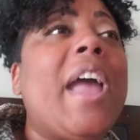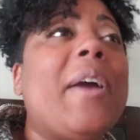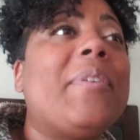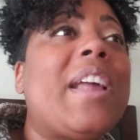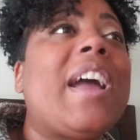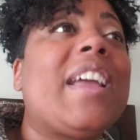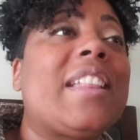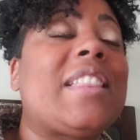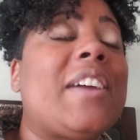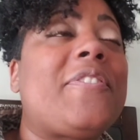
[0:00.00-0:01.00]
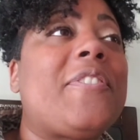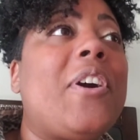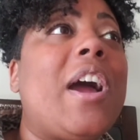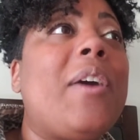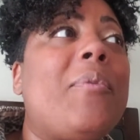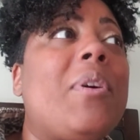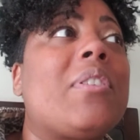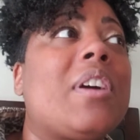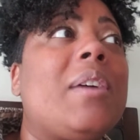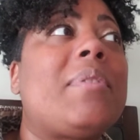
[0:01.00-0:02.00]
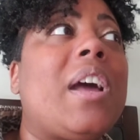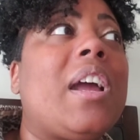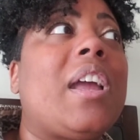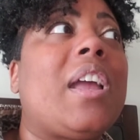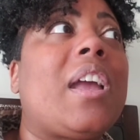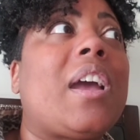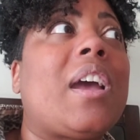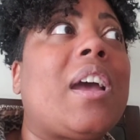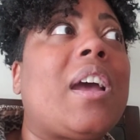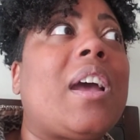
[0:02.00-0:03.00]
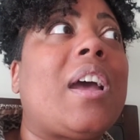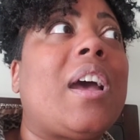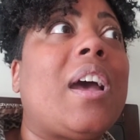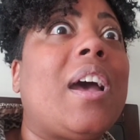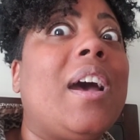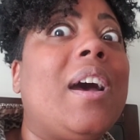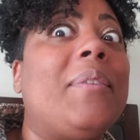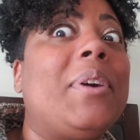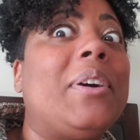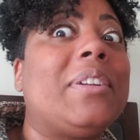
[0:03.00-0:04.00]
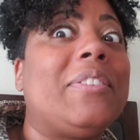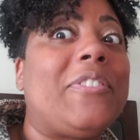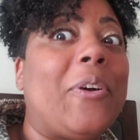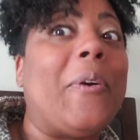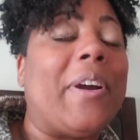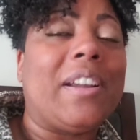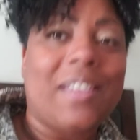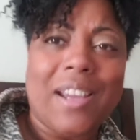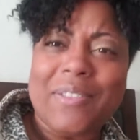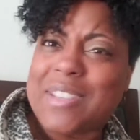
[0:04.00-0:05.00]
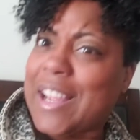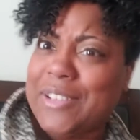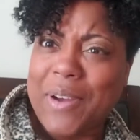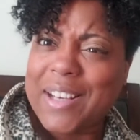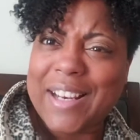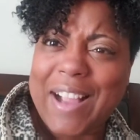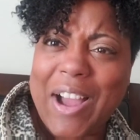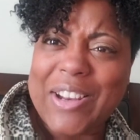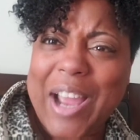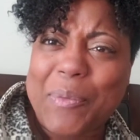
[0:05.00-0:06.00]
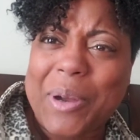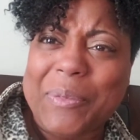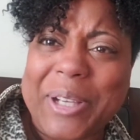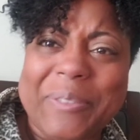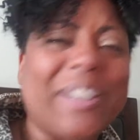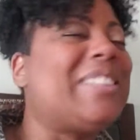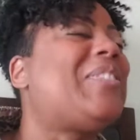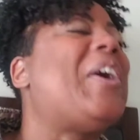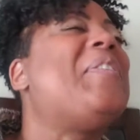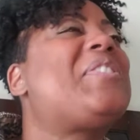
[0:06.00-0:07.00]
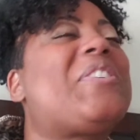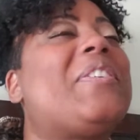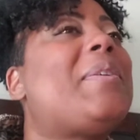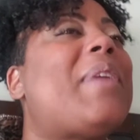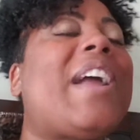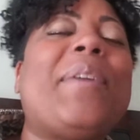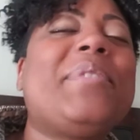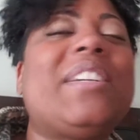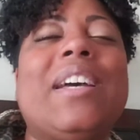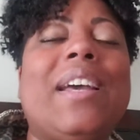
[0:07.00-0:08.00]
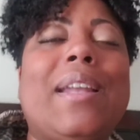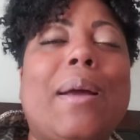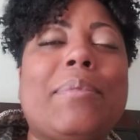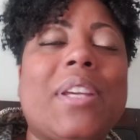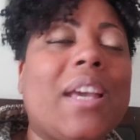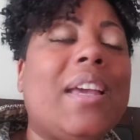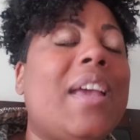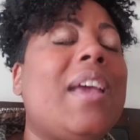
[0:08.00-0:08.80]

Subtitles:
And when I hit that floor, I woke up like, how I'm on the floor. And Garrett was like, do I need to call 911? What is wrong with you? And I'm like, I'm good.